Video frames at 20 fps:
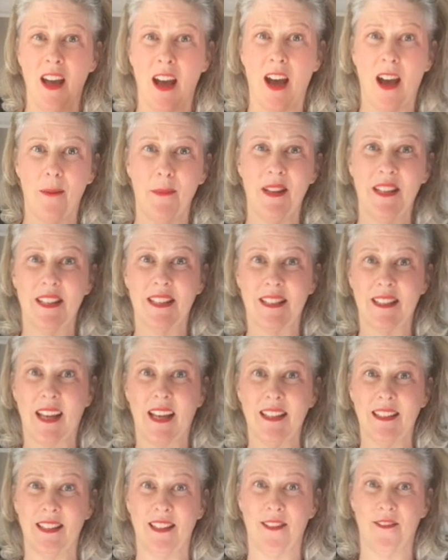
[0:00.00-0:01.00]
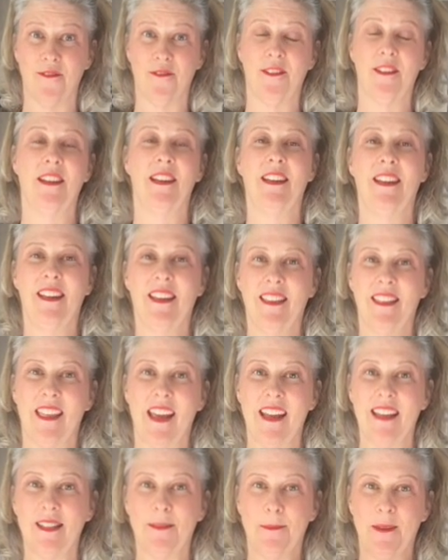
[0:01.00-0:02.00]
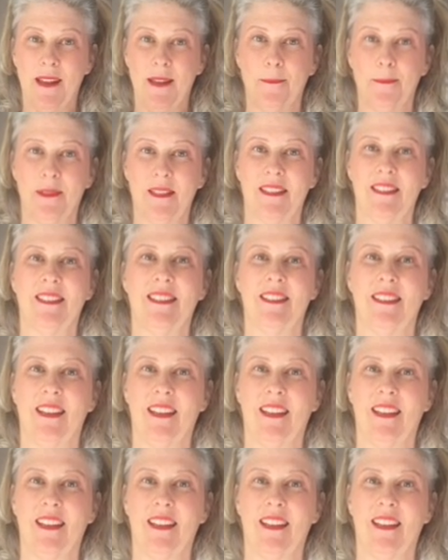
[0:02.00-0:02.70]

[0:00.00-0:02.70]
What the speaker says: I'm indecisive. Thanks, peeps.